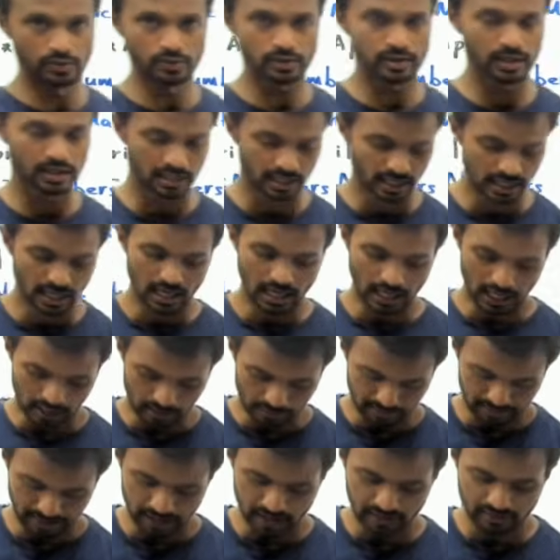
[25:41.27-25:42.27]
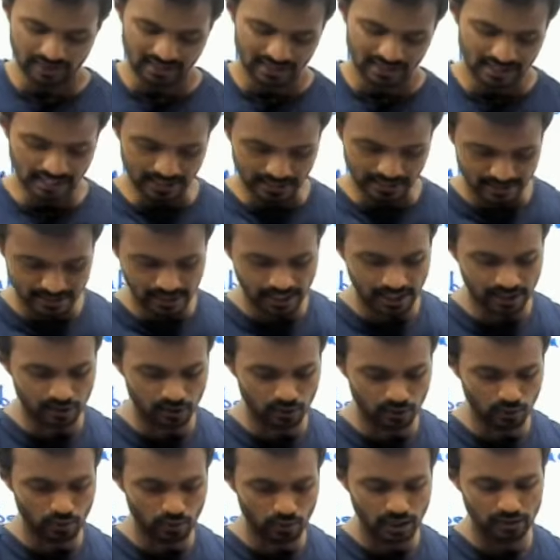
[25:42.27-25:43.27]
Okay, I'll be giving the exact
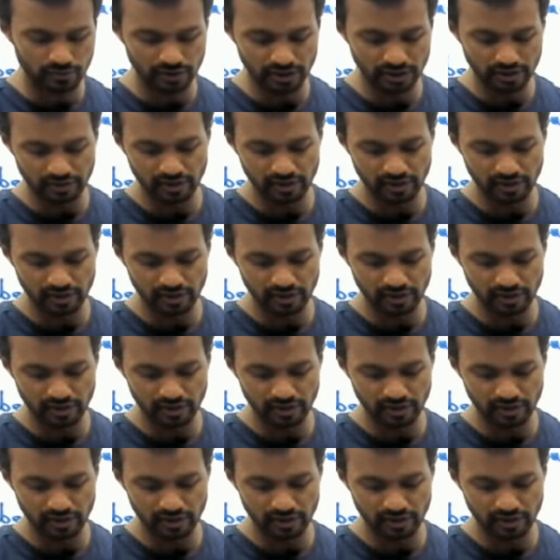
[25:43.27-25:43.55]
note and we